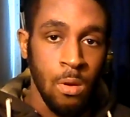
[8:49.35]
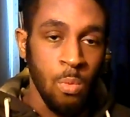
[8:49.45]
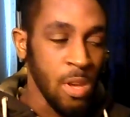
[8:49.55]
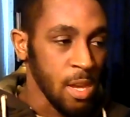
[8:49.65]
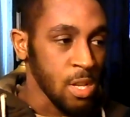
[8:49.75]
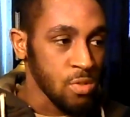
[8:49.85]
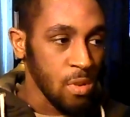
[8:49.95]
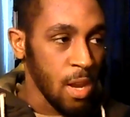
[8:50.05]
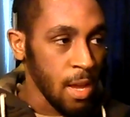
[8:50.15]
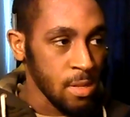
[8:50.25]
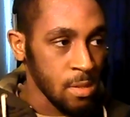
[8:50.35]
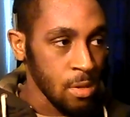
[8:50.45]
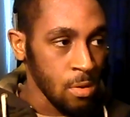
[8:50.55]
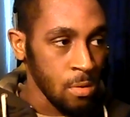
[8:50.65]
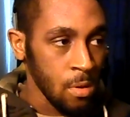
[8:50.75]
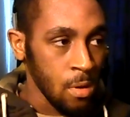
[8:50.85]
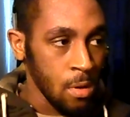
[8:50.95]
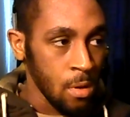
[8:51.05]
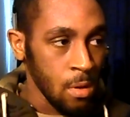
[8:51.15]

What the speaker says: You know, we're Israelites, you know.